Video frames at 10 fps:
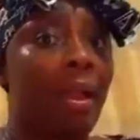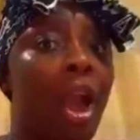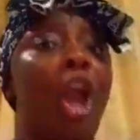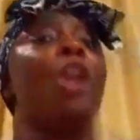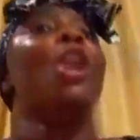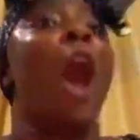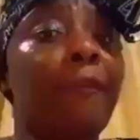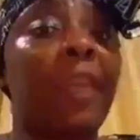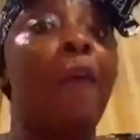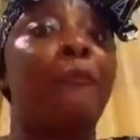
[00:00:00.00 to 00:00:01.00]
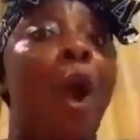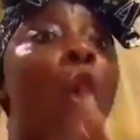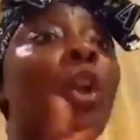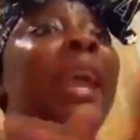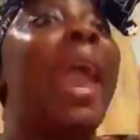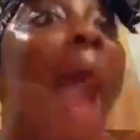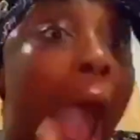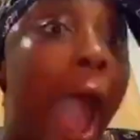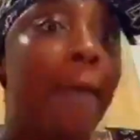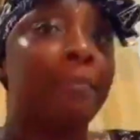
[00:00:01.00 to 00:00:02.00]
Love them for who they are.
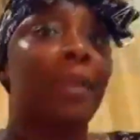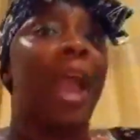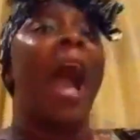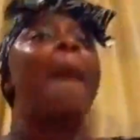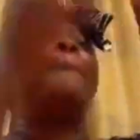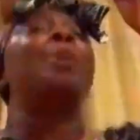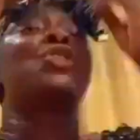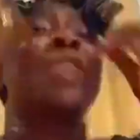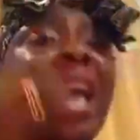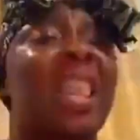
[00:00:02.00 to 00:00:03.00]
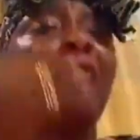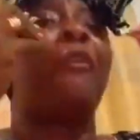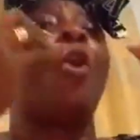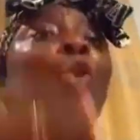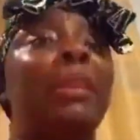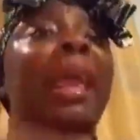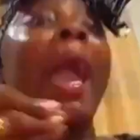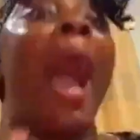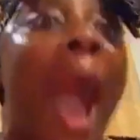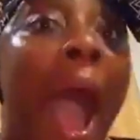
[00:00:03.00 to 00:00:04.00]
Appreciate them for who they are.